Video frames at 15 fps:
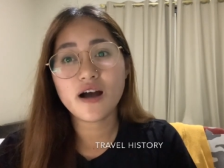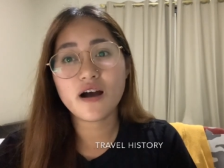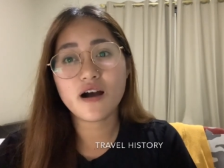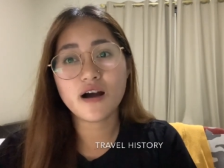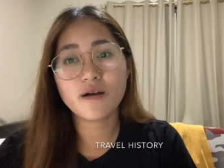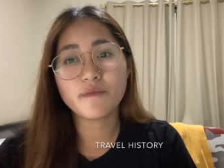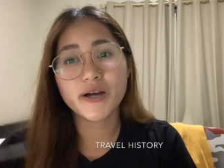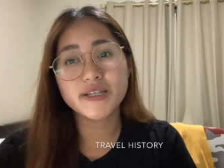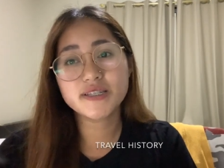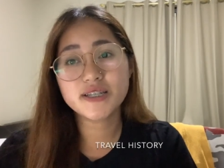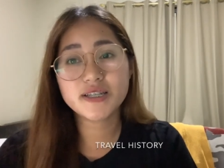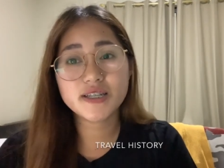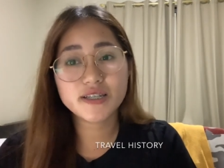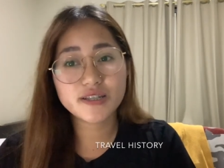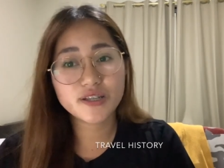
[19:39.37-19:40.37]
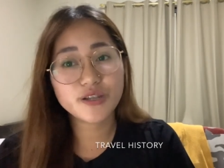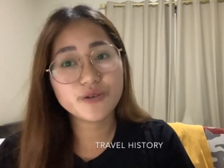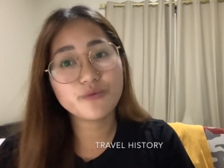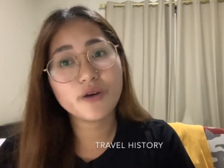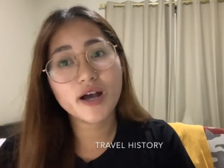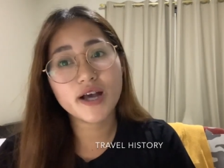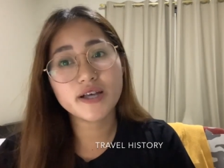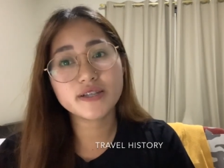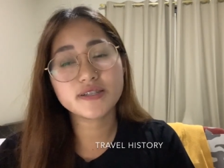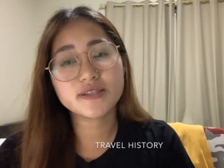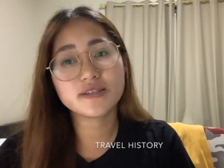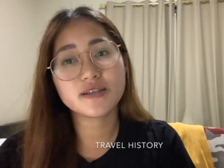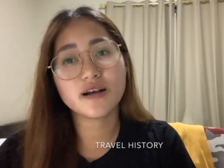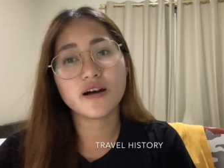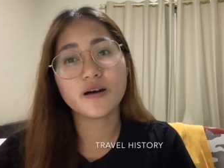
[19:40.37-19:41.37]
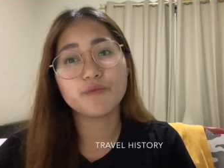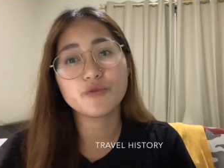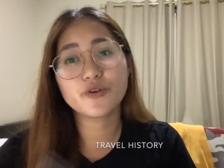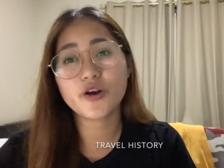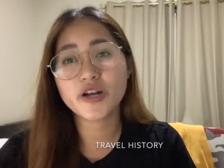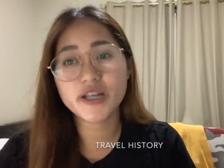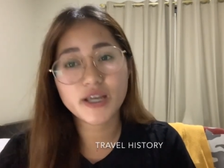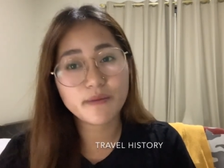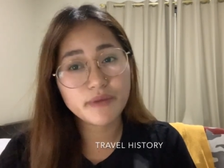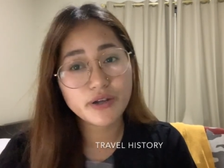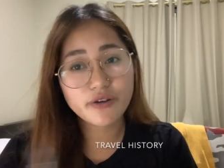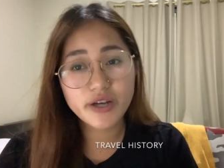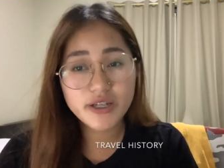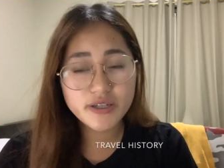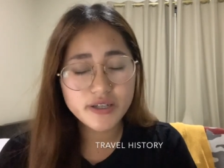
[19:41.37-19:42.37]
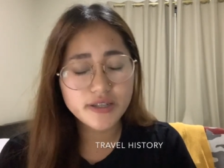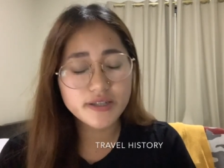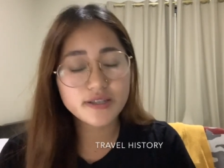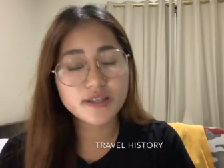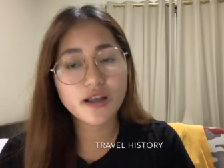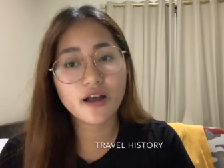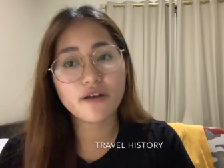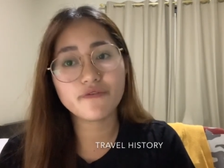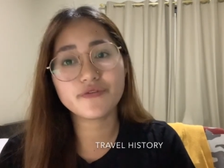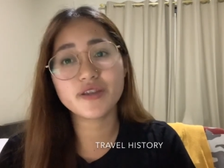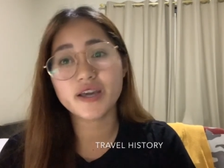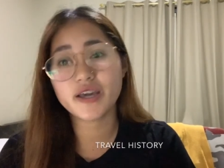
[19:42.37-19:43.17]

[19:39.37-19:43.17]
I did in the US regarding immigration and stuff,